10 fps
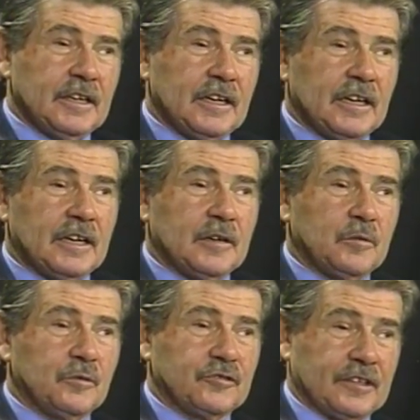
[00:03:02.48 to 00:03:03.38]
uh,
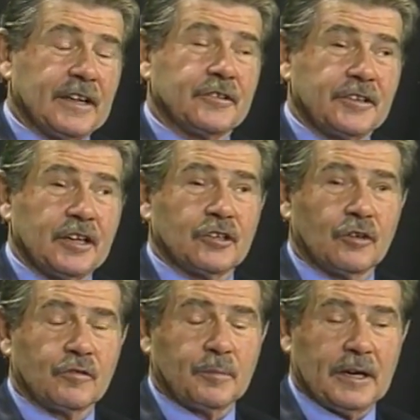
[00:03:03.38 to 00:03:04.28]
was later taken
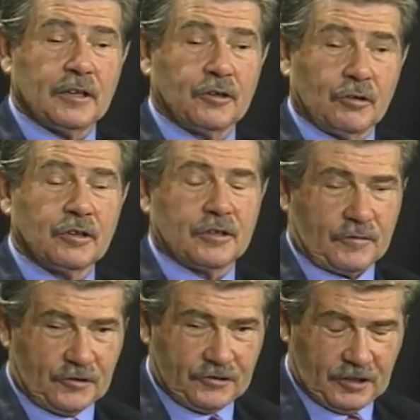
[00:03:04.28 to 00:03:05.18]
over by Loyola
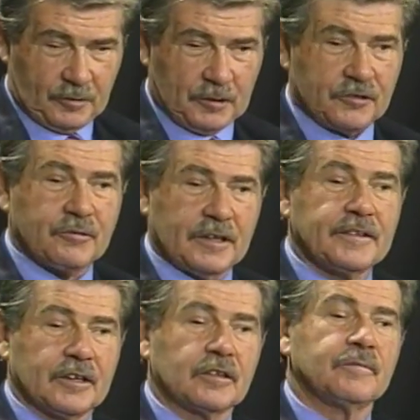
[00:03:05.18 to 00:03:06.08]
University, but it's right
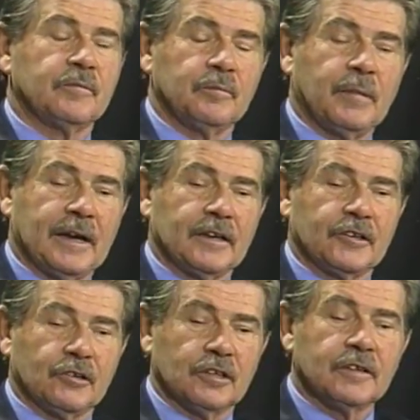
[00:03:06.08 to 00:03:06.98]
there by
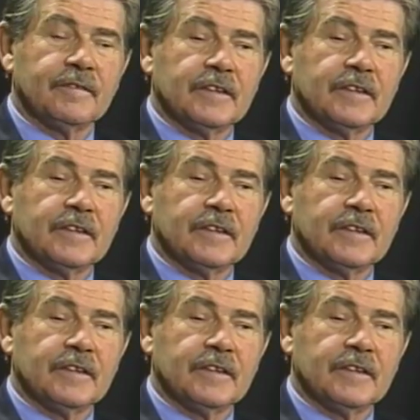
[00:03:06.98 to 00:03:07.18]
Loyola.